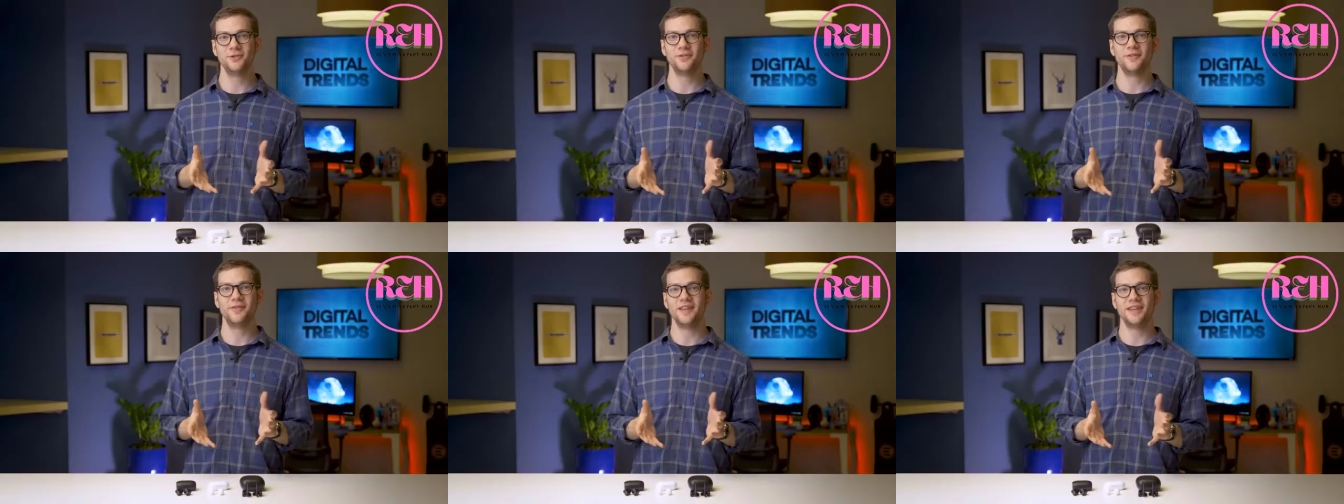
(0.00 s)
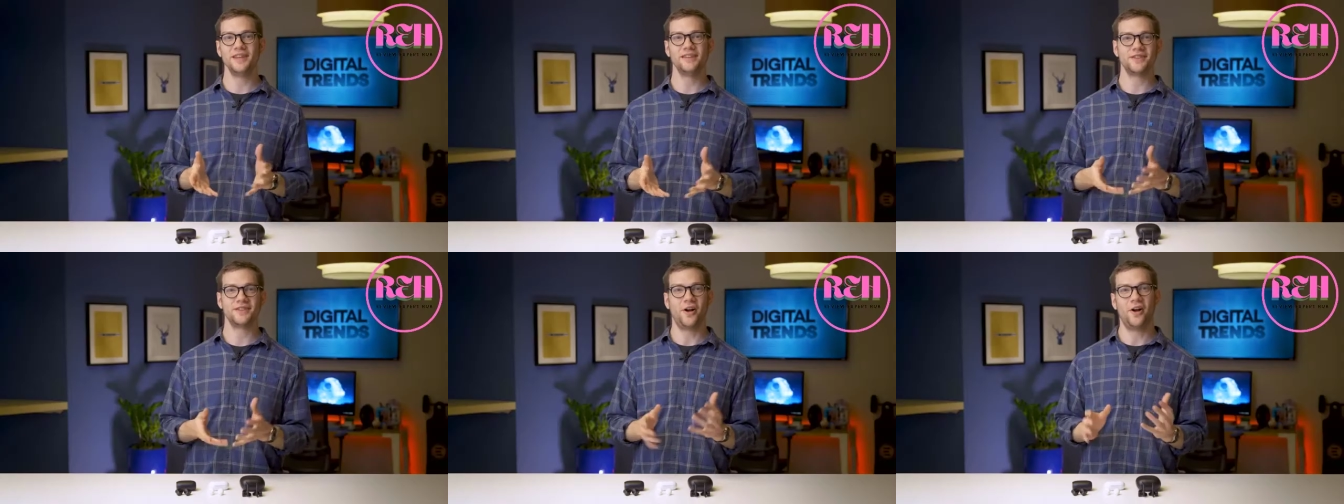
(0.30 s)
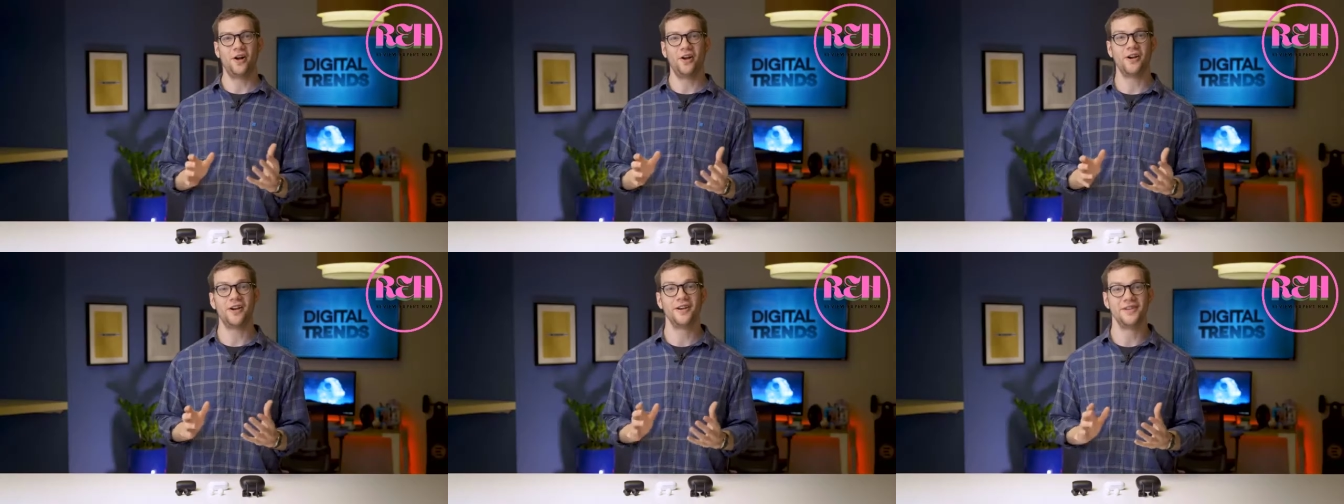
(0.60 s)
Two of these
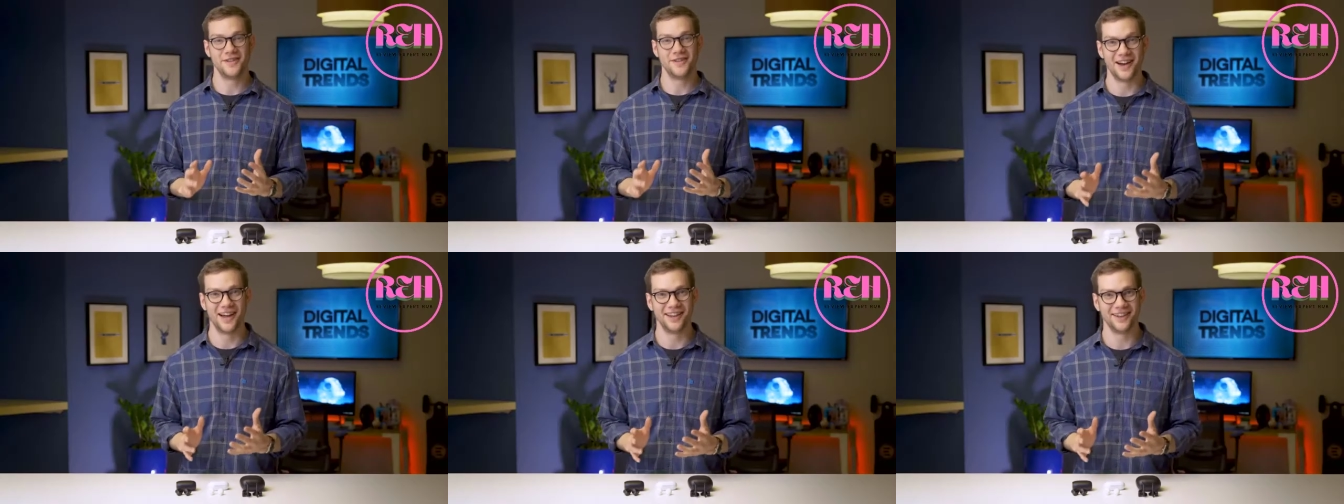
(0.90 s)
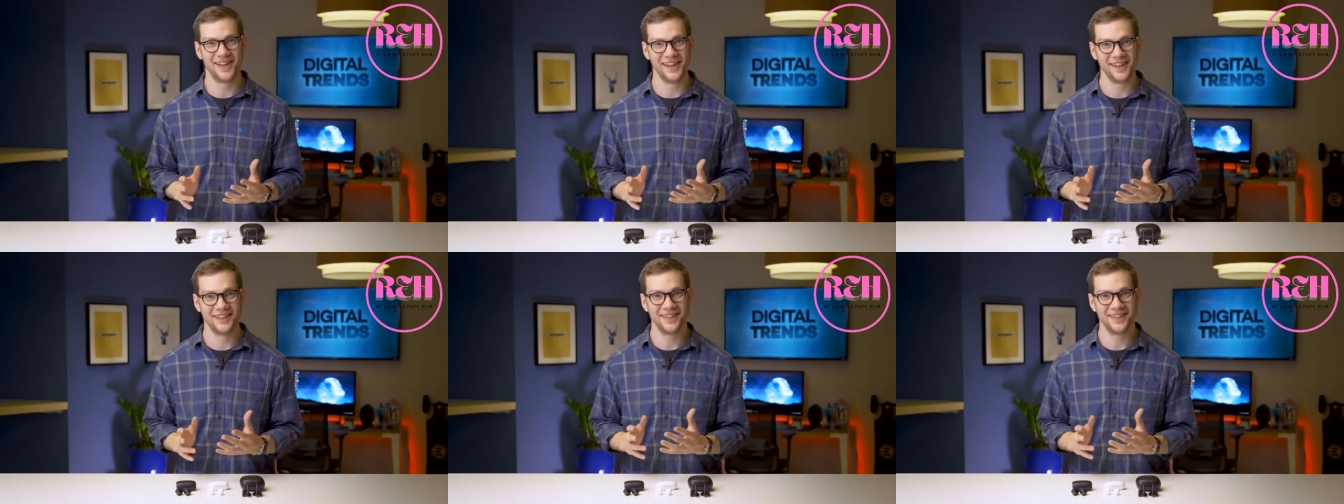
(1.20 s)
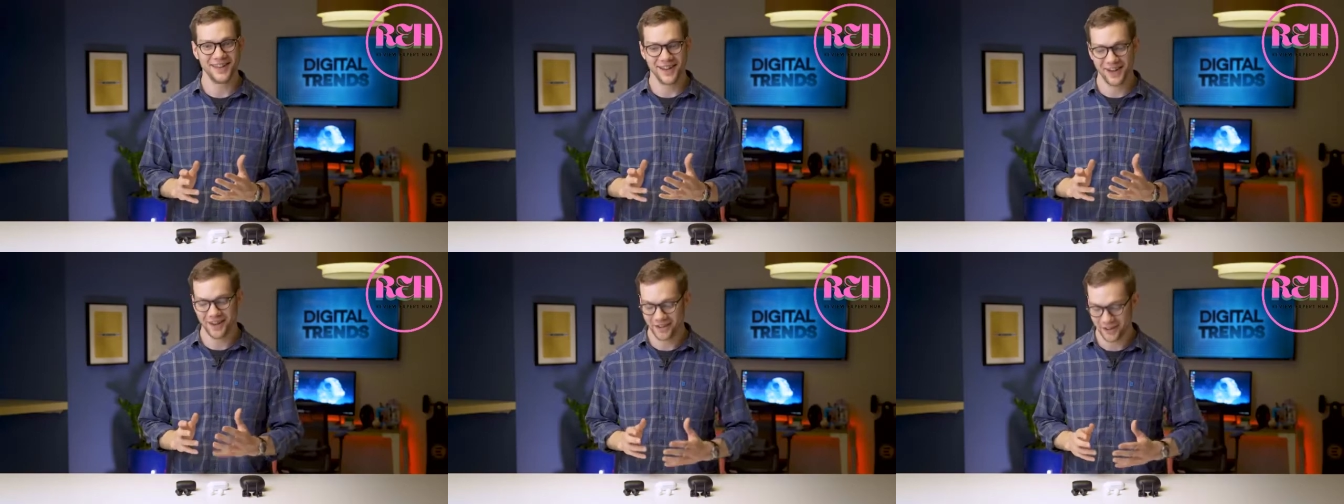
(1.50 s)
are not like
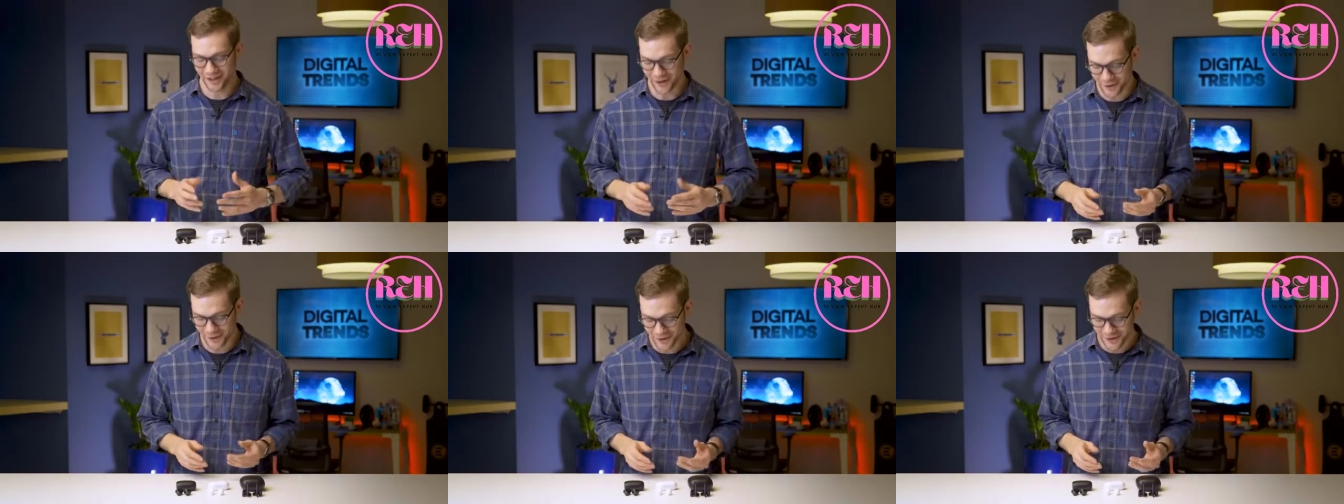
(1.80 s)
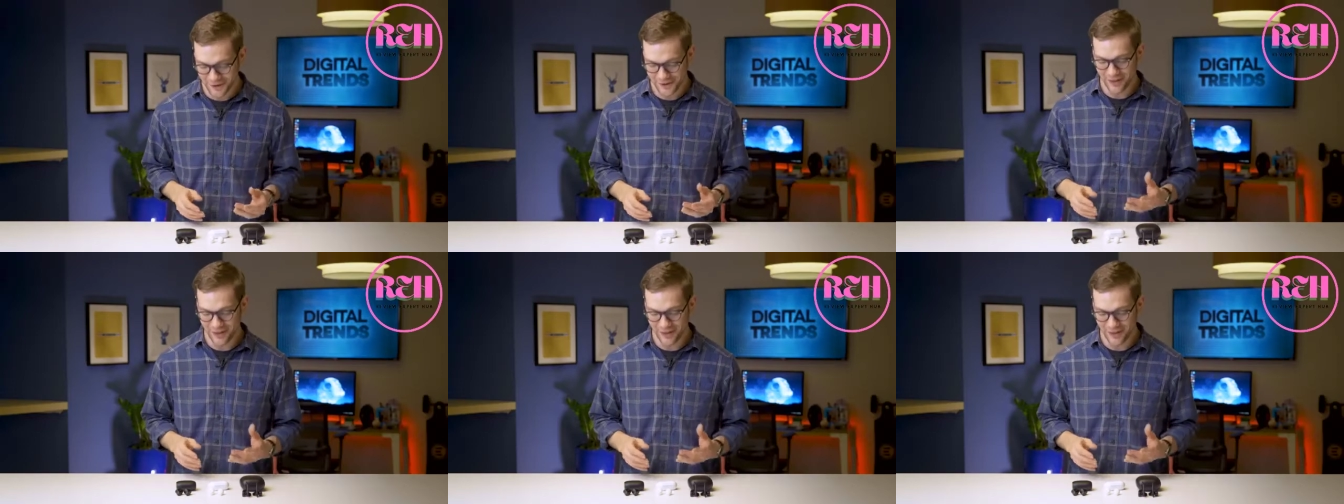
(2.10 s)
the other.